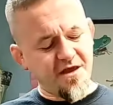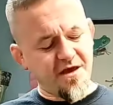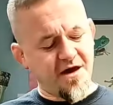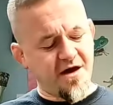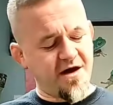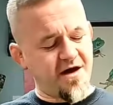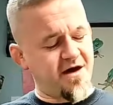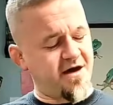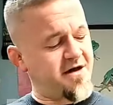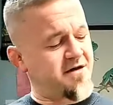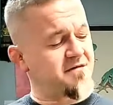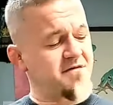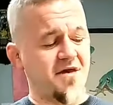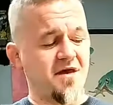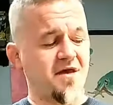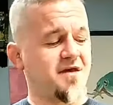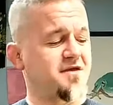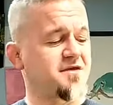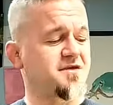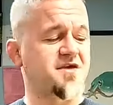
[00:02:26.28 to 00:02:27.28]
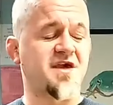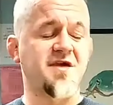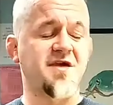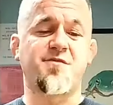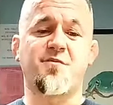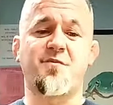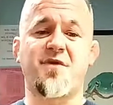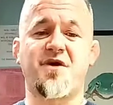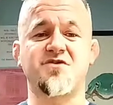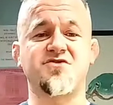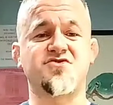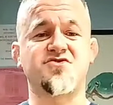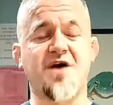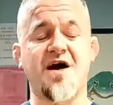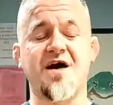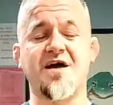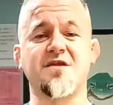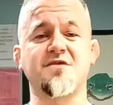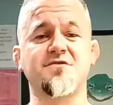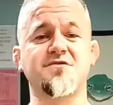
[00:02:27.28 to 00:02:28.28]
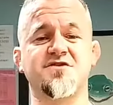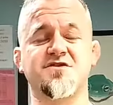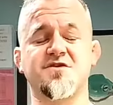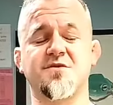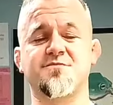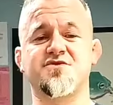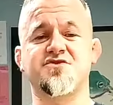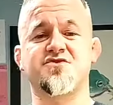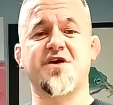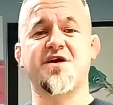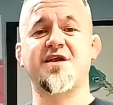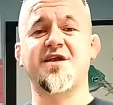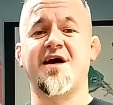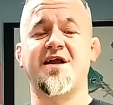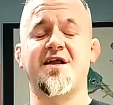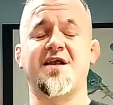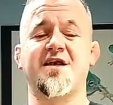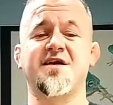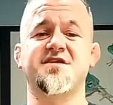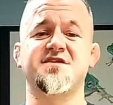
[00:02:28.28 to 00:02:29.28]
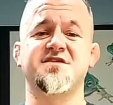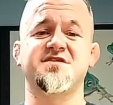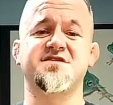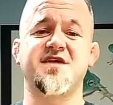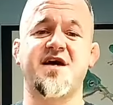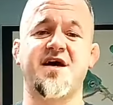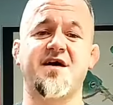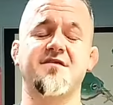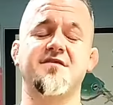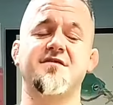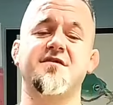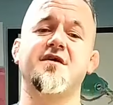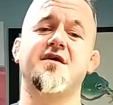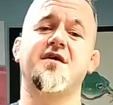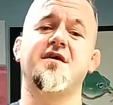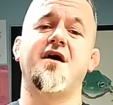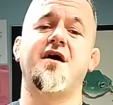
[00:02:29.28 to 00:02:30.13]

You keep them on a dry, loose substrate like lignocell.